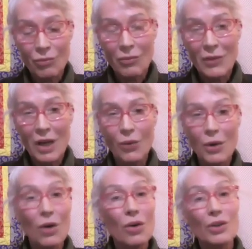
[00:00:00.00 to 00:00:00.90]
that
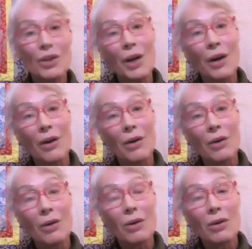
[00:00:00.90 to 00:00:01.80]
we all share,
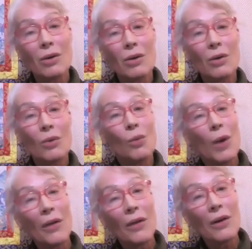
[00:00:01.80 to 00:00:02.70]

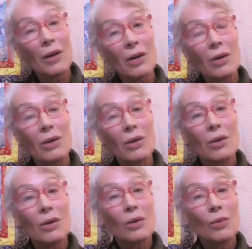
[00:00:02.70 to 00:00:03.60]
whether
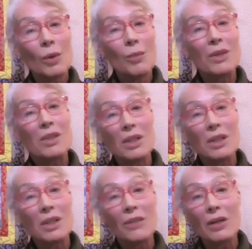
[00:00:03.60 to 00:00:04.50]
we
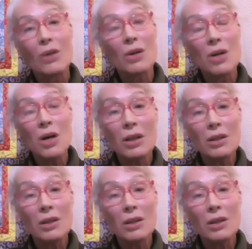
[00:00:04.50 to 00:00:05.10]
perceive it or not.